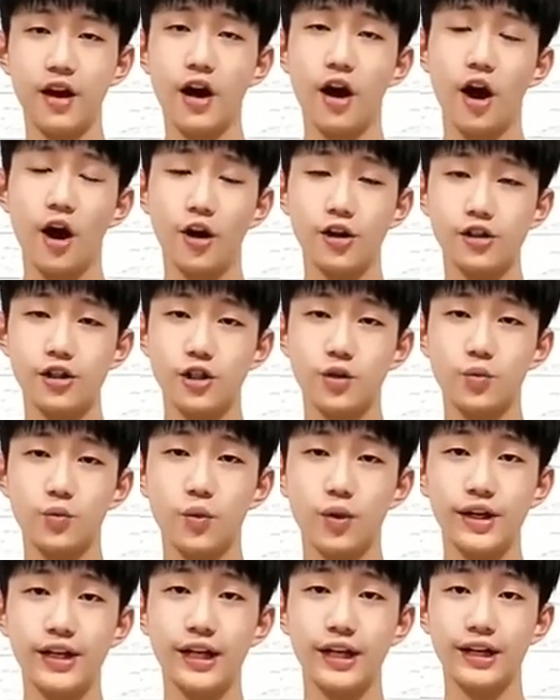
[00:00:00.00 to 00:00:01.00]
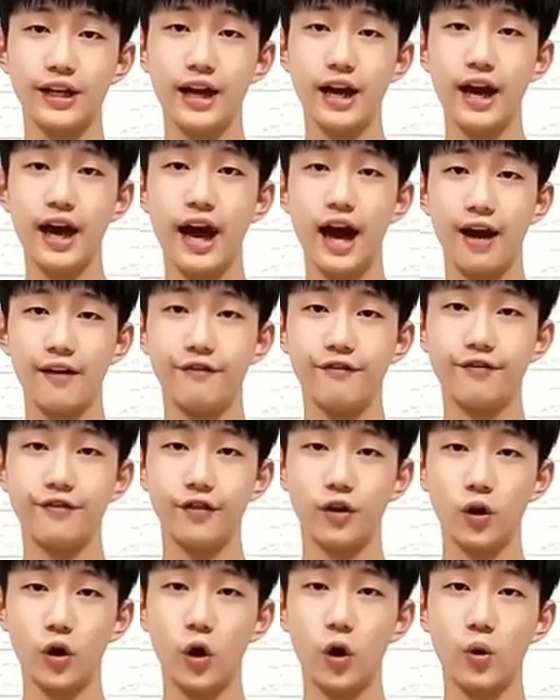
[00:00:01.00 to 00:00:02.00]
or she wouldn't have
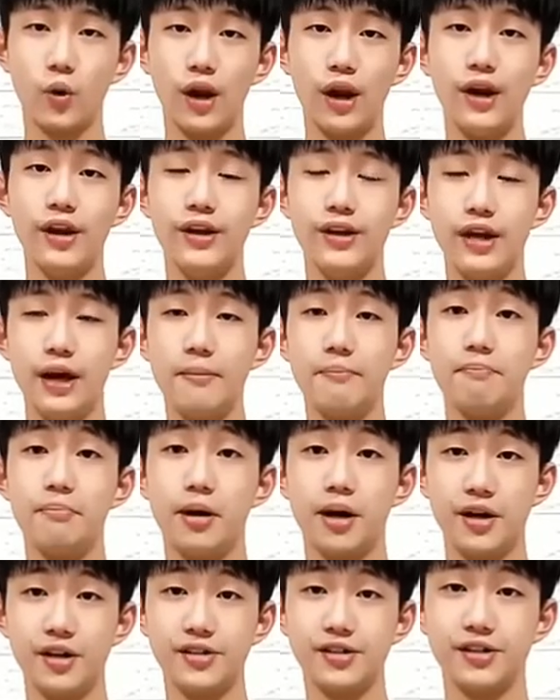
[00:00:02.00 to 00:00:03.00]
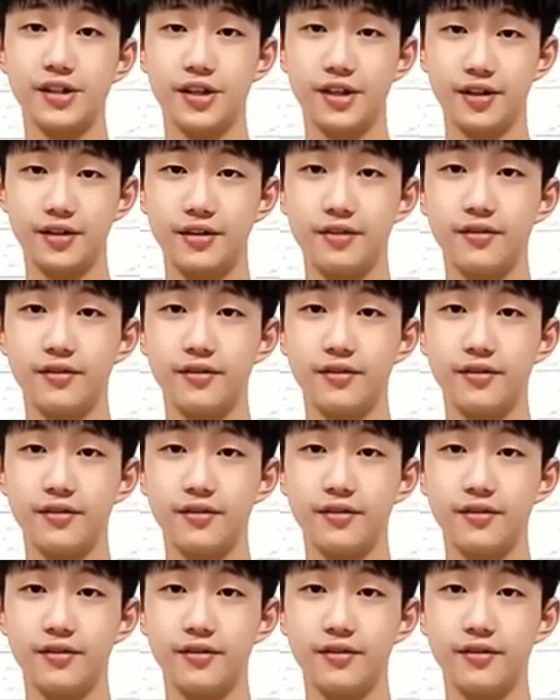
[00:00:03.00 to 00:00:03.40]
followed that person.